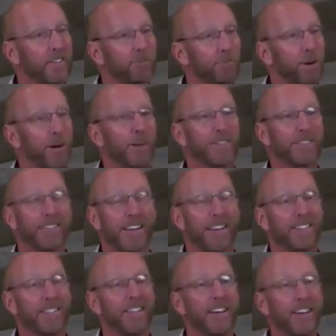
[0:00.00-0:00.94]
Paul
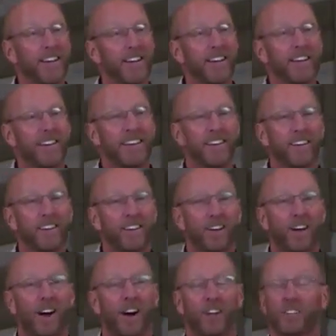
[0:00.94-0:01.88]
says,
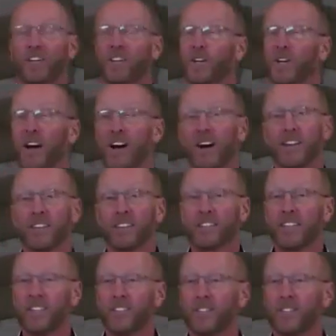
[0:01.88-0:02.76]
I'll tell you honestly,